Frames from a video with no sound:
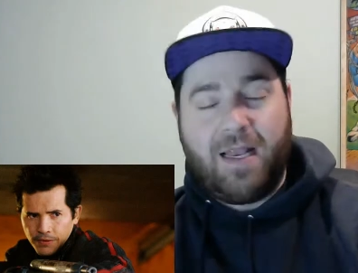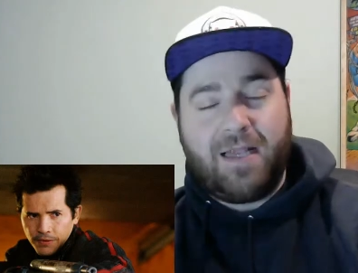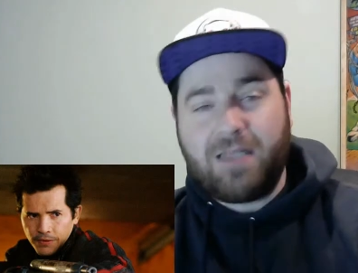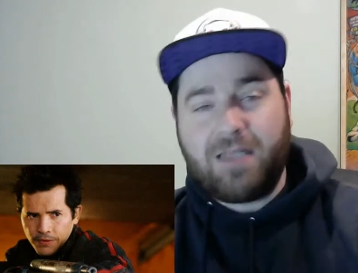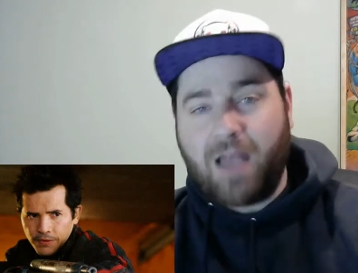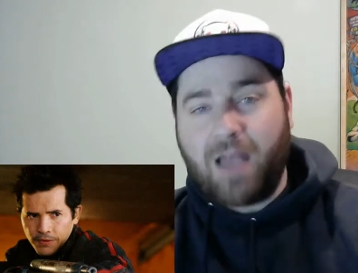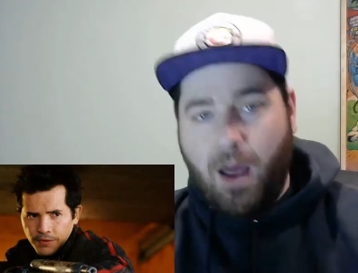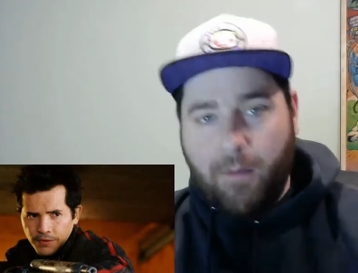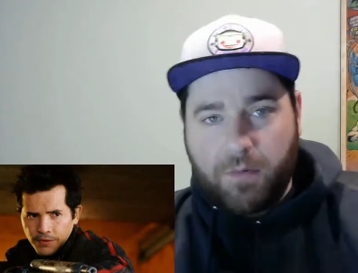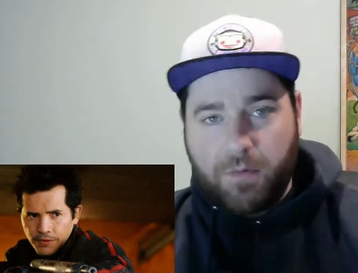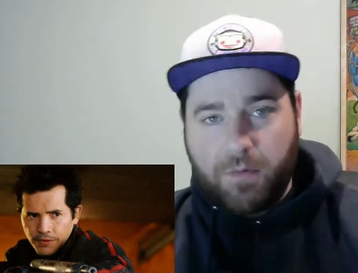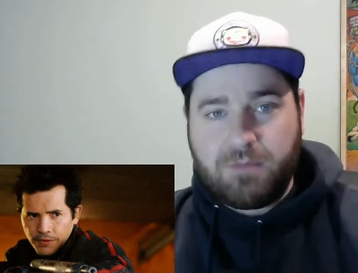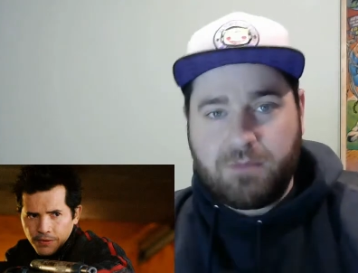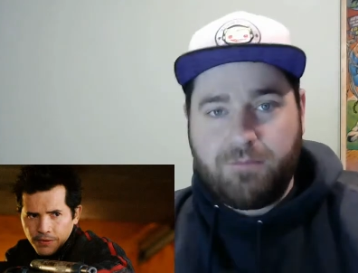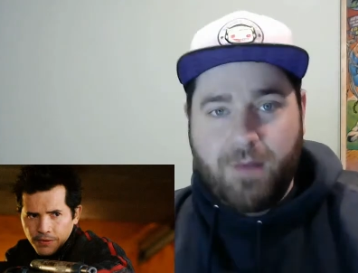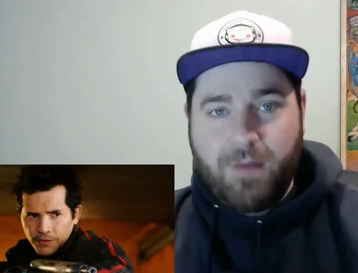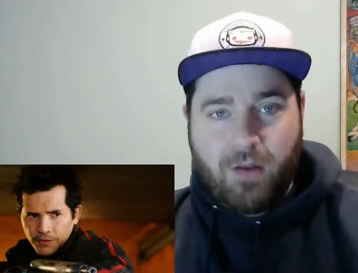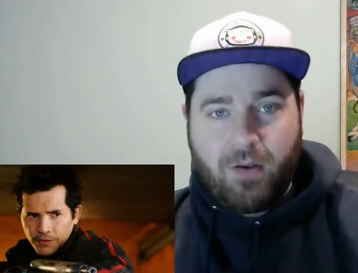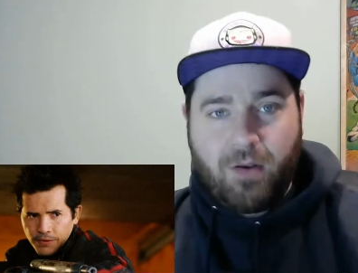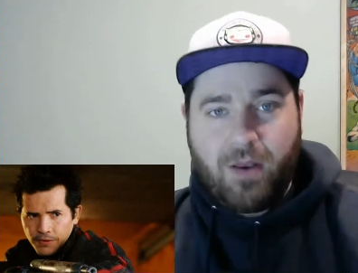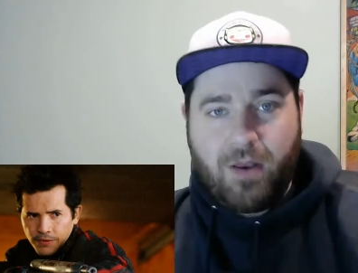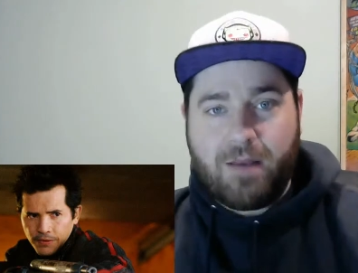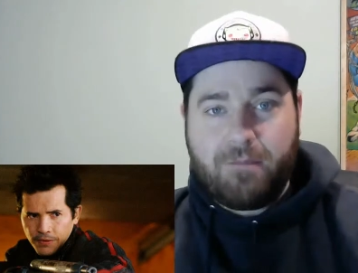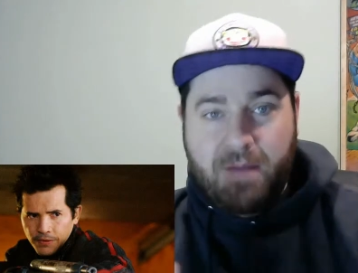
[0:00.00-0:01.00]
Speaker 1: Hopper's
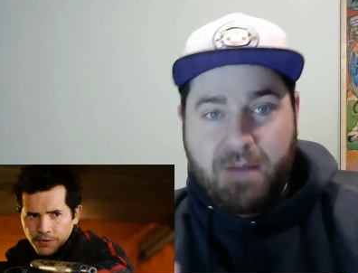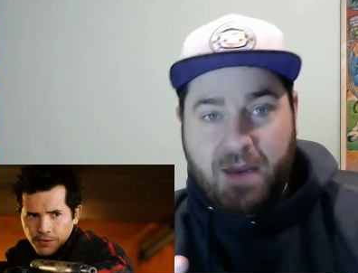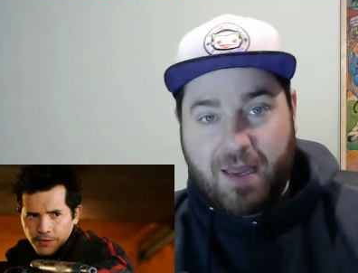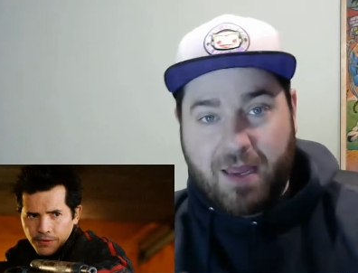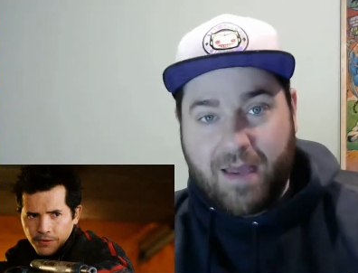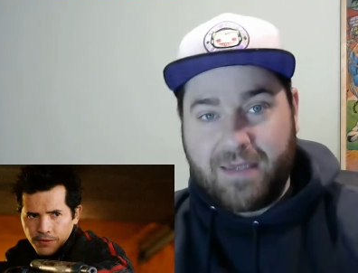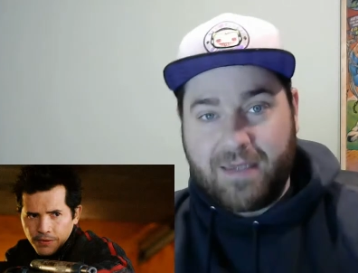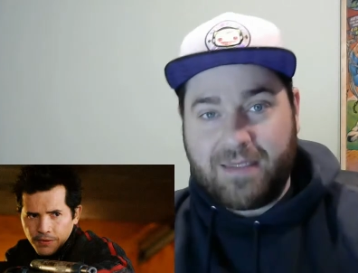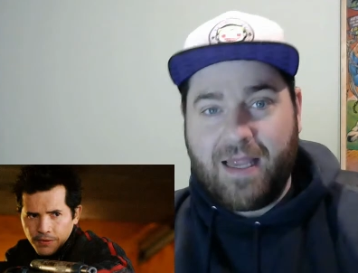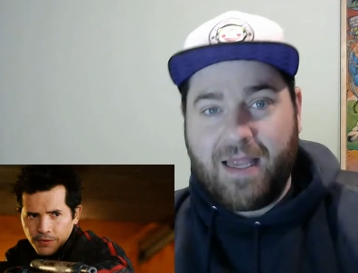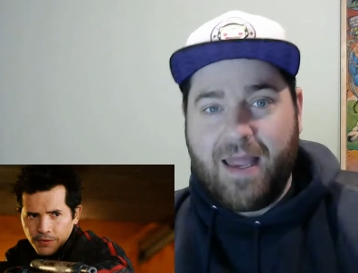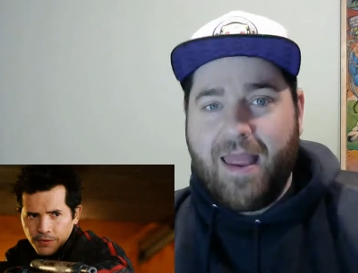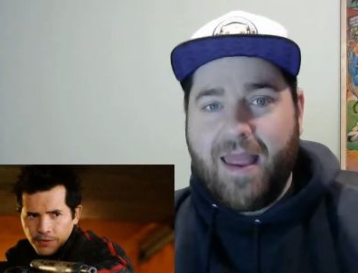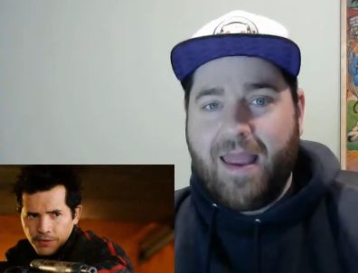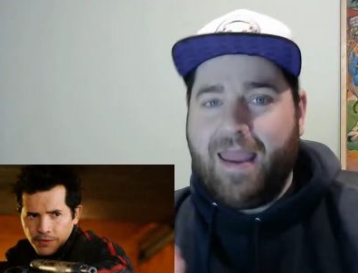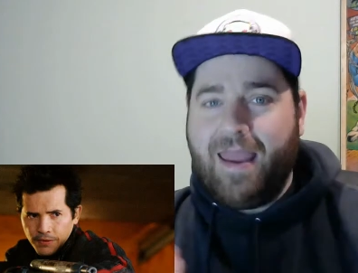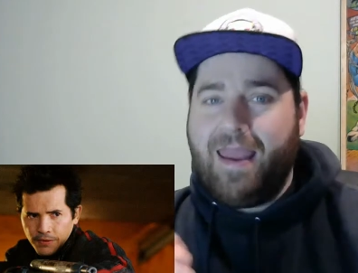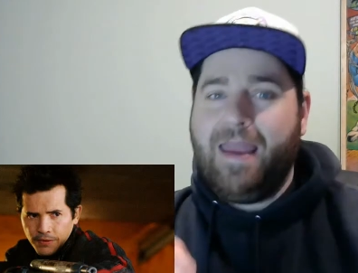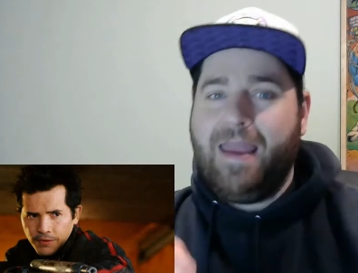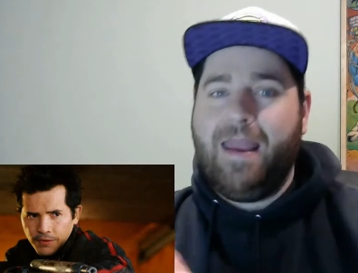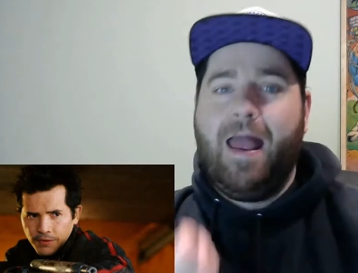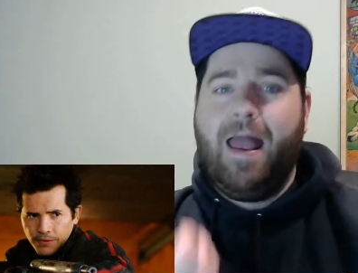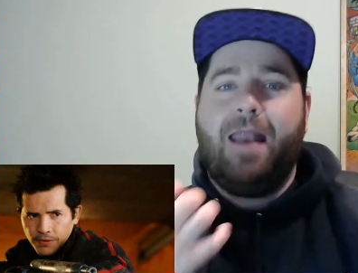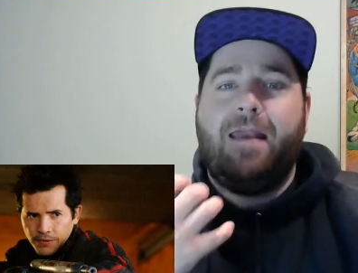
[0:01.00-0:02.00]
building, because
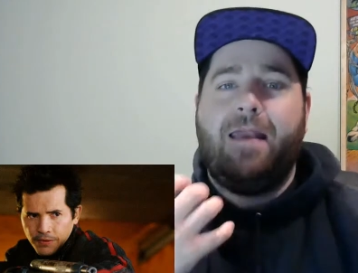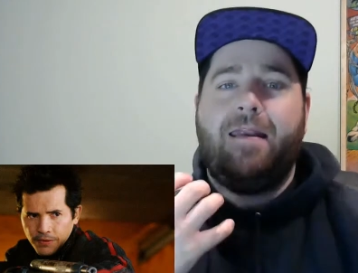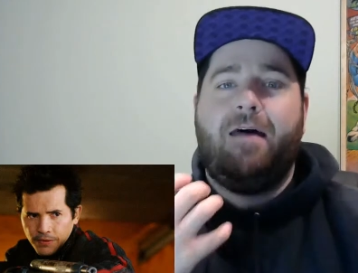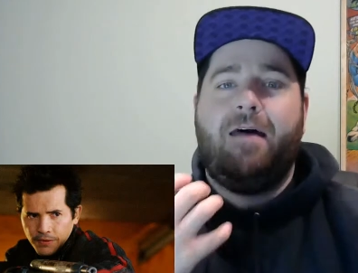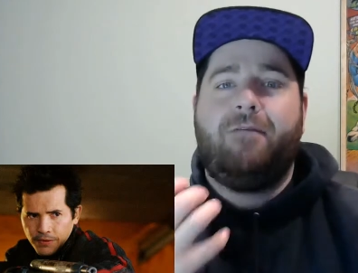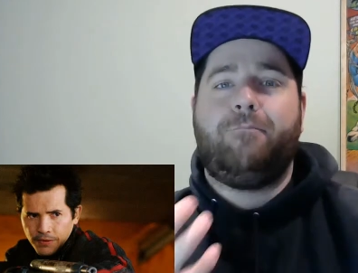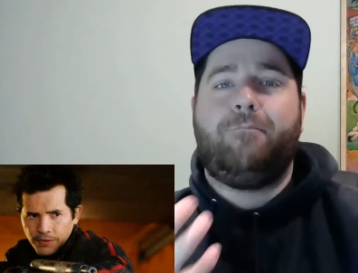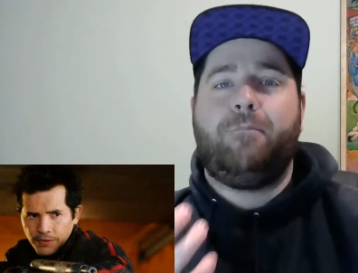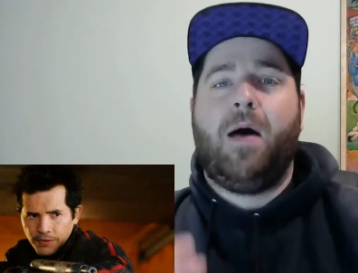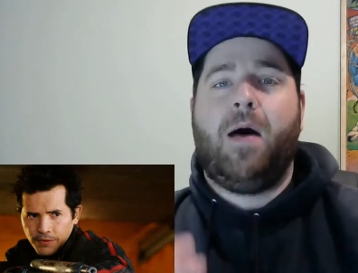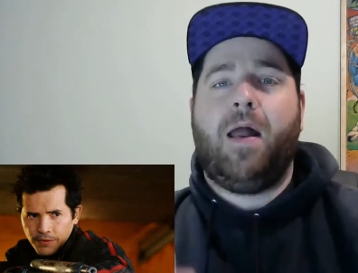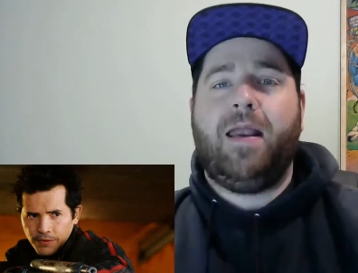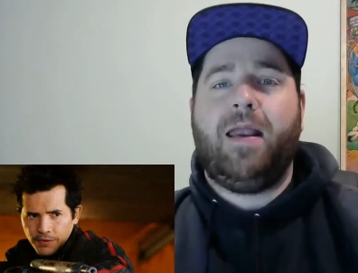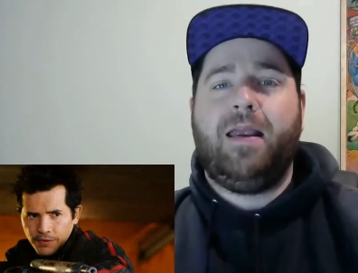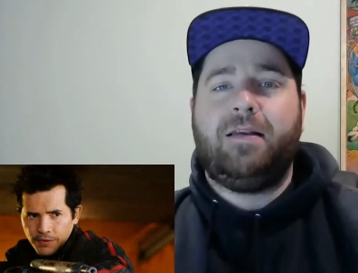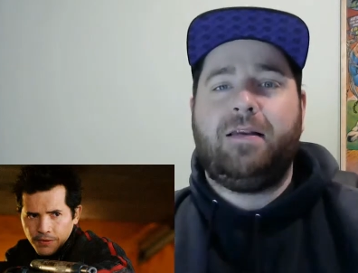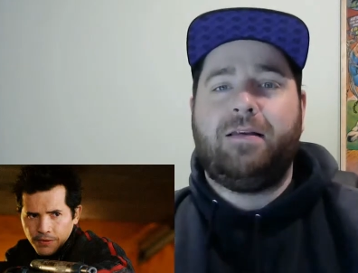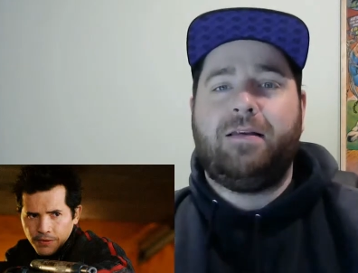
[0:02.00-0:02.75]
he had enough money to